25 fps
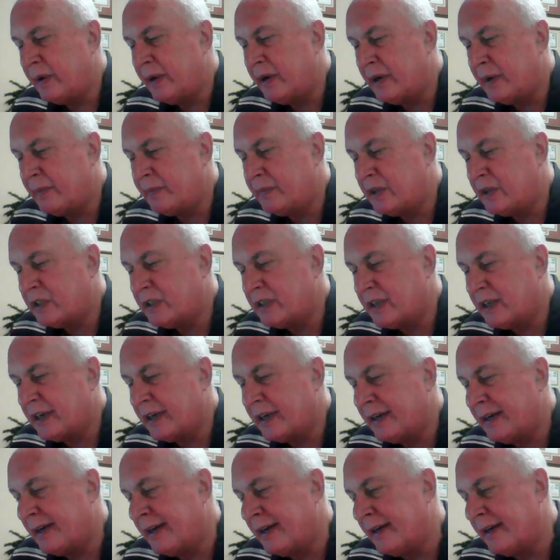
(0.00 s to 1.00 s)
we ended up
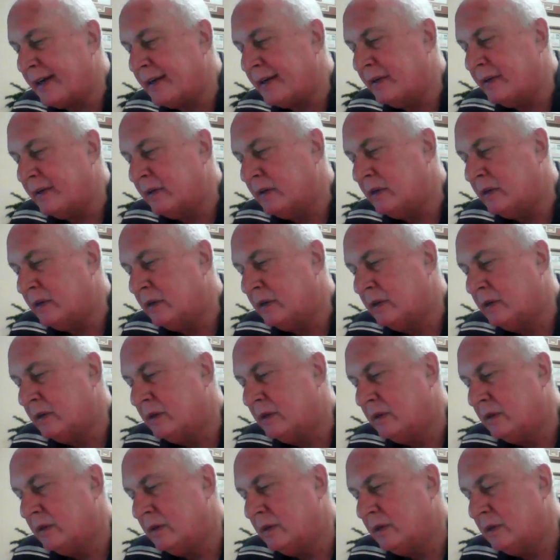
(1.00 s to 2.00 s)
deciding on
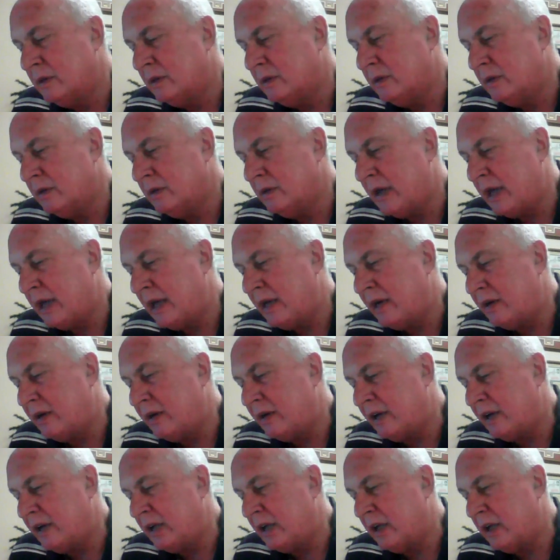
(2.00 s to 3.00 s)
A
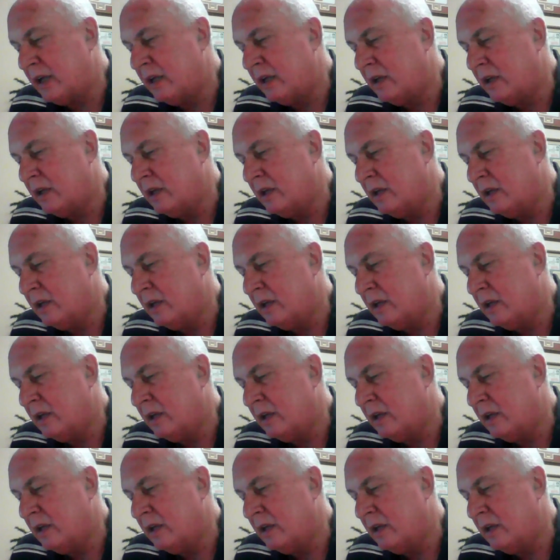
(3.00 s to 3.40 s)
or D.